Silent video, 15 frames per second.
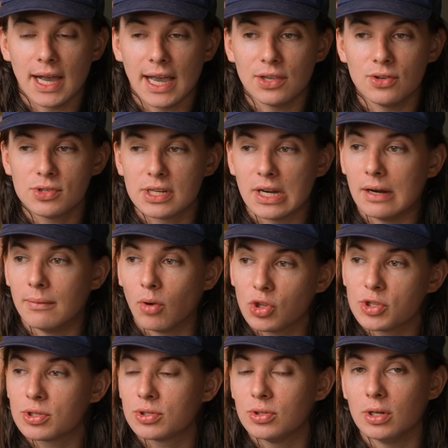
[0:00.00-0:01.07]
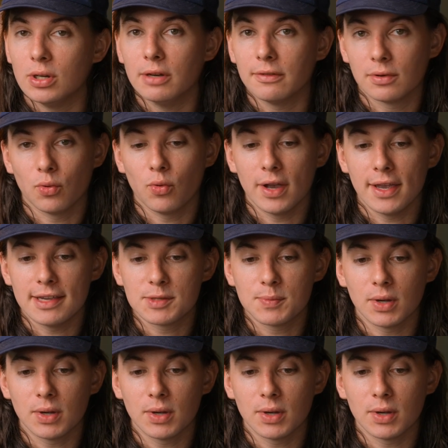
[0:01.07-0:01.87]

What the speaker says: I use it in a multitude of different ways,